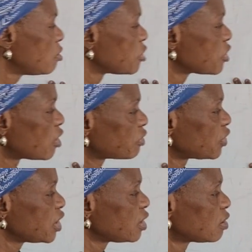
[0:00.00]
Period
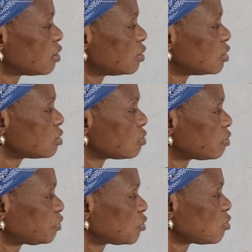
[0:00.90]
3
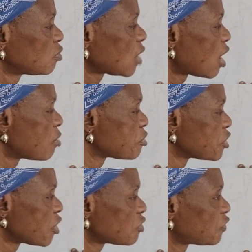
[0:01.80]
and
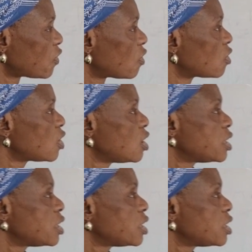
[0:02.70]
period 4.